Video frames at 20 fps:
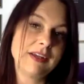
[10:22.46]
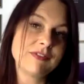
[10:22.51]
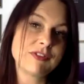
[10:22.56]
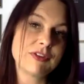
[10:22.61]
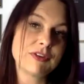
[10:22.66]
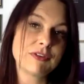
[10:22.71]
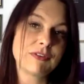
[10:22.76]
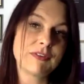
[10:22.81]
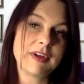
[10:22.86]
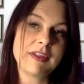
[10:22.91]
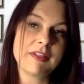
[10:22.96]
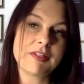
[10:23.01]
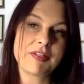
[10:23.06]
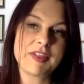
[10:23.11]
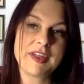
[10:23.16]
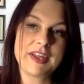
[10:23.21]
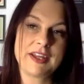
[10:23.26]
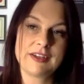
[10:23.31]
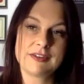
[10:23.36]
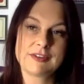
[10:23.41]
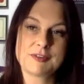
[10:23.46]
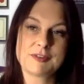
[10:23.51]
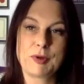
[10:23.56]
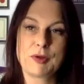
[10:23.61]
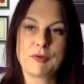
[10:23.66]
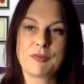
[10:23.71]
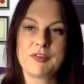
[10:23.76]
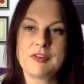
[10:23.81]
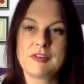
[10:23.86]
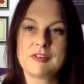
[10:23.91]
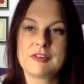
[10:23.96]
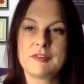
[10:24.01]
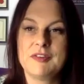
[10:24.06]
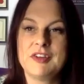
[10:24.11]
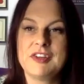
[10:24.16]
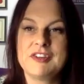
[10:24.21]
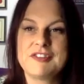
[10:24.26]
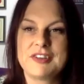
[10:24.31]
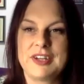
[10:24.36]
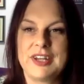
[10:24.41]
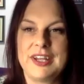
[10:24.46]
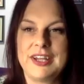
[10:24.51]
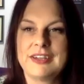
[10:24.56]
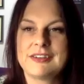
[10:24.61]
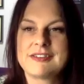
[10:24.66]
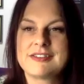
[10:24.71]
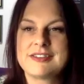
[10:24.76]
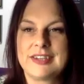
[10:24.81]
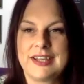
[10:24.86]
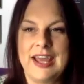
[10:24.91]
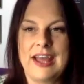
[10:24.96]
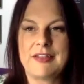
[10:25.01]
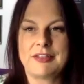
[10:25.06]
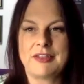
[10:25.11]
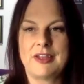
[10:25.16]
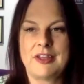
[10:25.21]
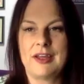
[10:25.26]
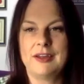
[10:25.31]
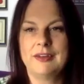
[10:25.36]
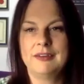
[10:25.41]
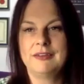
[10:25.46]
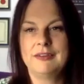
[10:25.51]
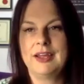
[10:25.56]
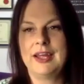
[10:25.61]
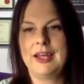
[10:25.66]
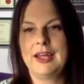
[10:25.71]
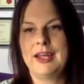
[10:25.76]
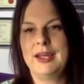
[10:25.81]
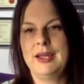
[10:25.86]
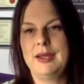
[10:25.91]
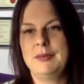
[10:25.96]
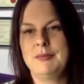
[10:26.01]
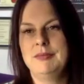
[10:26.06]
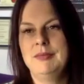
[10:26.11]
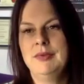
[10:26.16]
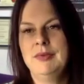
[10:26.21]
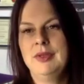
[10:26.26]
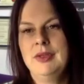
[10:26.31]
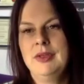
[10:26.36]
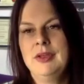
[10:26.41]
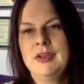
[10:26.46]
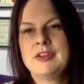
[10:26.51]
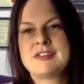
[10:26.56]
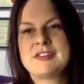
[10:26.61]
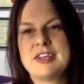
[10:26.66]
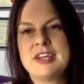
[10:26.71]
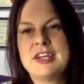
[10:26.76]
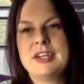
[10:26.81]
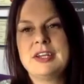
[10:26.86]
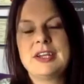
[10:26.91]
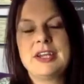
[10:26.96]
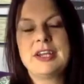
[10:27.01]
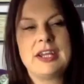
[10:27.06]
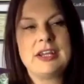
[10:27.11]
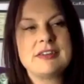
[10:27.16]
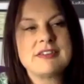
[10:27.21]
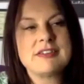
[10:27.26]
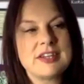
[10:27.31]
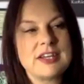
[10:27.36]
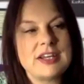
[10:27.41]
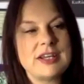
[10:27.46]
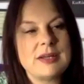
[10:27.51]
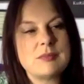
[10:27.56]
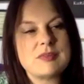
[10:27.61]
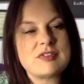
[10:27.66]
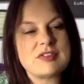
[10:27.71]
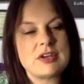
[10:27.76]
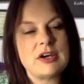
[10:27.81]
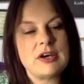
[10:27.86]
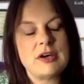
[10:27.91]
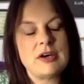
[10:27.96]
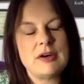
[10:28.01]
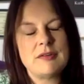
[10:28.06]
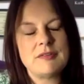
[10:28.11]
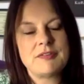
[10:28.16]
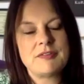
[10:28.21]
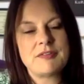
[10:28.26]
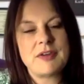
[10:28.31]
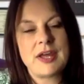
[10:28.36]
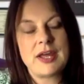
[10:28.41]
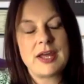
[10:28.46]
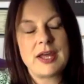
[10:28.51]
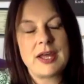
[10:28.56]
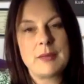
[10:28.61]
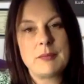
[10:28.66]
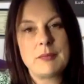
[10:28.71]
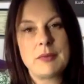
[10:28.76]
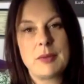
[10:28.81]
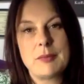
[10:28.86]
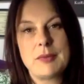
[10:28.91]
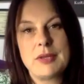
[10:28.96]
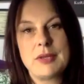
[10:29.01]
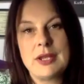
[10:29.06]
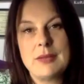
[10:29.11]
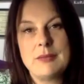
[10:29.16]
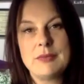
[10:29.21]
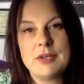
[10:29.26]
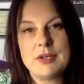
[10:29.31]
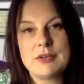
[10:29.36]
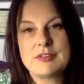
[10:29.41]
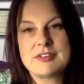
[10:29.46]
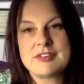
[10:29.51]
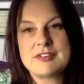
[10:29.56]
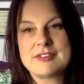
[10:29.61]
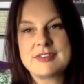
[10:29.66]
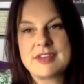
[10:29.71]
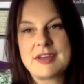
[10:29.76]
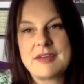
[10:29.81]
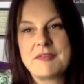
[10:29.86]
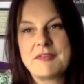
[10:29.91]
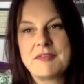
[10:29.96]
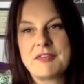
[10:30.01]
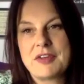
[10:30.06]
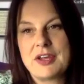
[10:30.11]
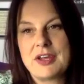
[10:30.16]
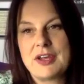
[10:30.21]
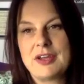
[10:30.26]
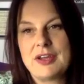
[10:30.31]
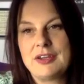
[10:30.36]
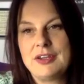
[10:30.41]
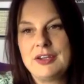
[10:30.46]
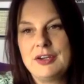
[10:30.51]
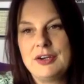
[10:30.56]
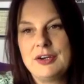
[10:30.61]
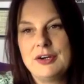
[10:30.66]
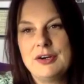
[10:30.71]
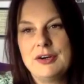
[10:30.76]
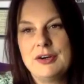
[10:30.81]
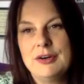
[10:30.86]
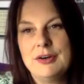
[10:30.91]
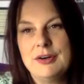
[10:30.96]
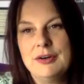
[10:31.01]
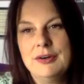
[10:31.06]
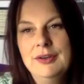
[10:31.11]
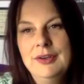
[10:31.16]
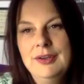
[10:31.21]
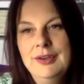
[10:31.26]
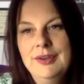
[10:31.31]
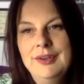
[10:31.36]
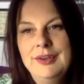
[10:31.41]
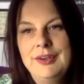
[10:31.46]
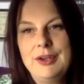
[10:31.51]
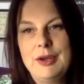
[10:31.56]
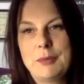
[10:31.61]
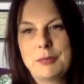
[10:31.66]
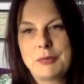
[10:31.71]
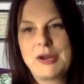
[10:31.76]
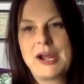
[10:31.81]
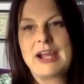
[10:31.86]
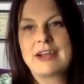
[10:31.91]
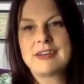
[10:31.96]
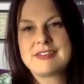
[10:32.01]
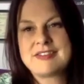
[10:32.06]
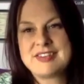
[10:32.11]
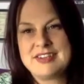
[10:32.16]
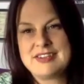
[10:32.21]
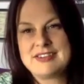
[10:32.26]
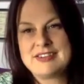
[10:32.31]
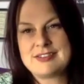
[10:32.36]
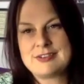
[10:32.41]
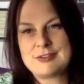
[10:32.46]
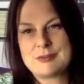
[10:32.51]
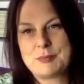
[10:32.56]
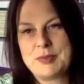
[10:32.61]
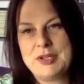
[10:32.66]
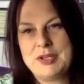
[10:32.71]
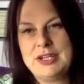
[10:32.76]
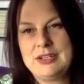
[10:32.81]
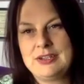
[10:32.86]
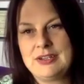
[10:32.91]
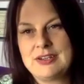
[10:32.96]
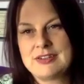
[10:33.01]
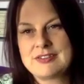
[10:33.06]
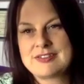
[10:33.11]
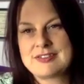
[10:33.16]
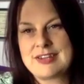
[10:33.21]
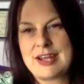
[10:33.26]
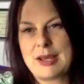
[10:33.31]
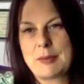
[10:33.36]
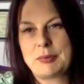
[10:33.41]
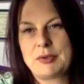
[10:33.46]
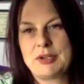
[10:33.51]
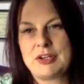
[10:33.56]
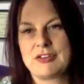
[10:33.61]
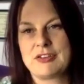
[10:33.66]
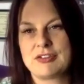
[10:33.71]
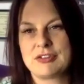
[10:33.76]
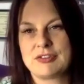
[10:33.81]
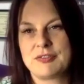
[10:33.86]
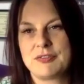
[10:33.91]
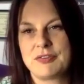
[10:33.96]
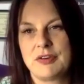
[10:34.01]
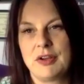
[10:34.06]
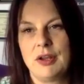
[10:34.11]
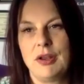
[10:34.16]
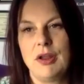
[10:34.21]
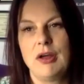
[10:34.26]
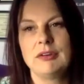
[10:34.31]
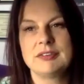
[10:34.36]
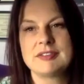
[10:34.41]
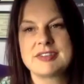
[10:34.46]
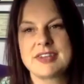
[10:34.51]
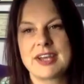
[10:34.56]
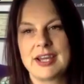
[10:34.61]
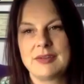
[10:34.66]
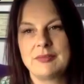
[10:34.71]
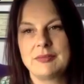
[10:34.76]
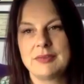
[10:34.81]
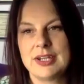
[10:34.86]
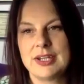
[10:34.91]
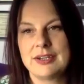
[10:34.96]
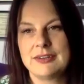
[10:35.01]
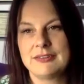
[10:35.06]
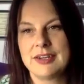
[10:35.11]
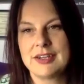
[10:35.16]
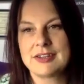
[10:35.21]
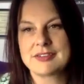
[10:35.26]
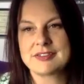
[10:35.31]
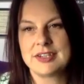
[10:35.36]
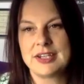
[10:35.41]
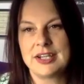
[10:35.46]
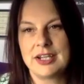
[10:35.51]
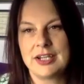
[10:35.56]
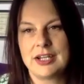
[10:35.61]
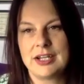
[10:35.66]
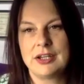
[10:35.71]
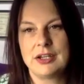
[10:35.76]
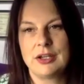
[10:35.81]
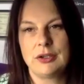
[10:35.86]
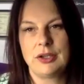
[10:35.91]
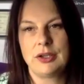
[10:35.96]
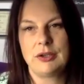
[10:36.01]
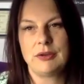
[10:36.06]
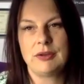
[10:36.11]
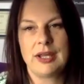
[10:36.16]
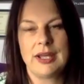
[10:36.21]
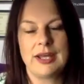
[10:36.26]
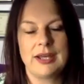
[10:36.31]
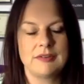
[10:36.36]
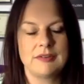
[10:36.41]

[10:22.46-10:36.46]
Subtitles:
done great things both individually and together. Certainly in terms of, I mean, Hypnosis Denver, you're your practice has been established for a long time now, hasn't it? And I know you have